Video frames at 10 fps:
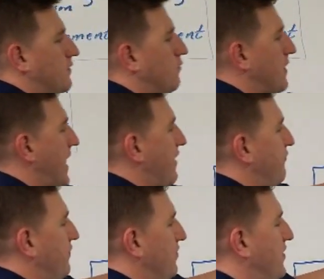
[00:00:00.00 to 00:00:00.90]
we
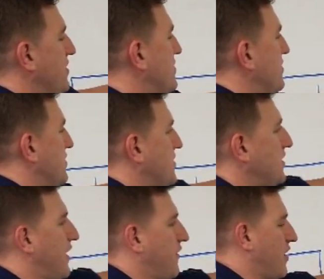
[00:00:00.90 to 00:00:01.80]
have this
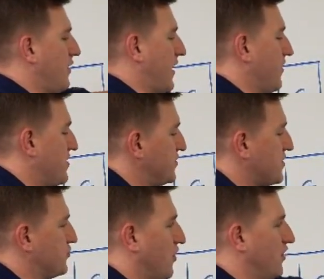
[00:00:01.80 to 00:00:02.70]
scenario, and this is
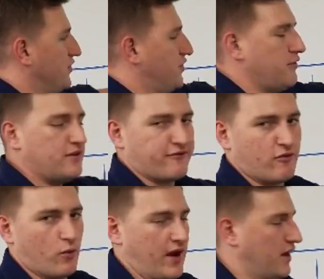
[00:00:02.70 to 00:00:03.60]
just drawn two
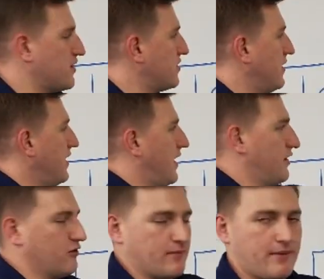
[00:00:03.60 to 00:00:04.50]
different ways,
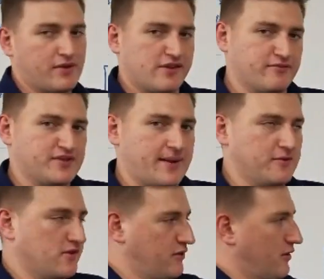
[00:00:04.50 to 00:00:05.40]
and you'll remember this from
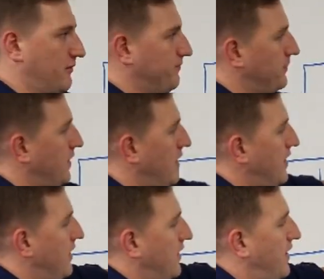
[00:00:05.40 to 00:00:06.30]
Chapter 0.
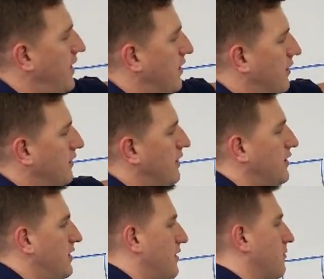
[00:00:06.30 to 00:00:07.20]
Here,
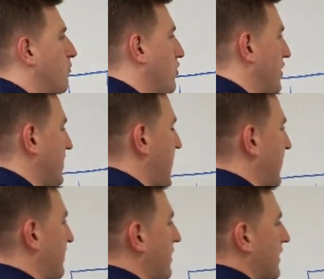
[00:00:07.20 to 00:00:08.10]
we're looking at
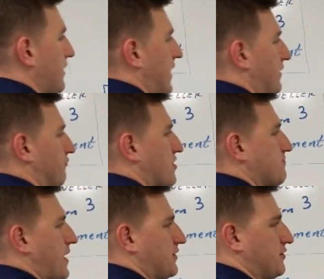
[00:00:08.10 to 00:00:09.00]
it in
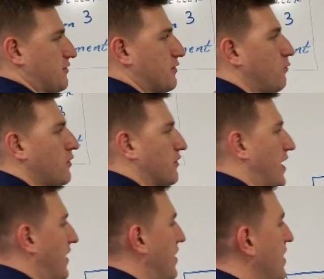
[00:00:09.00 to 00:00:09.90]
respect to the
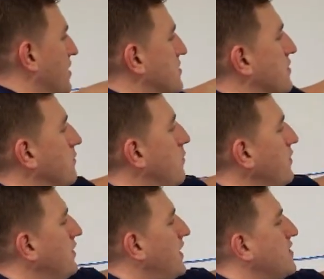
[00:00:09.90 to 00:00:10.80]
waterline. So the
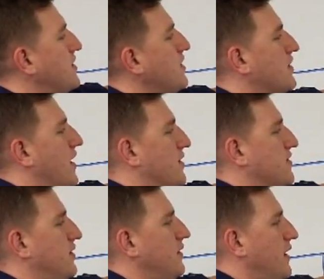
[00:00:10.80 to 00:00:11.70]
waterline stays
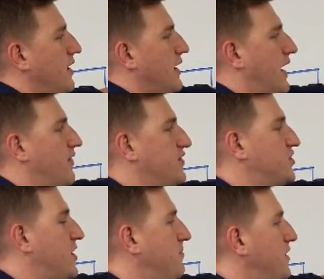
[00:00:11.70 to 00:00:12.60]
constant, and the
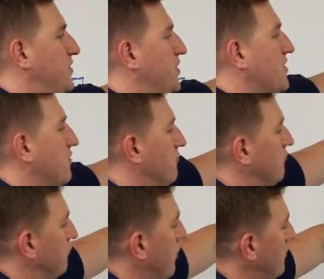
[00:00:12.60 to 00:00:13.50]
ship just
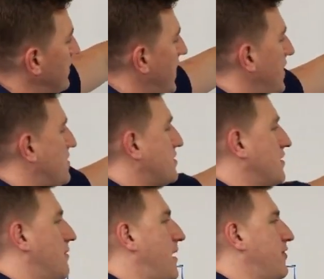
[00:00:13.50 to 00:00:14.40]
rotates
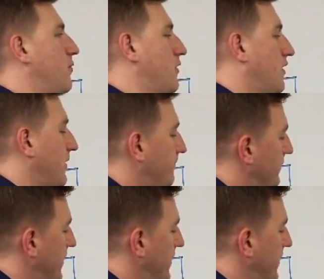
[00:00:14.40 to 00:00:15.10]
about the waterline.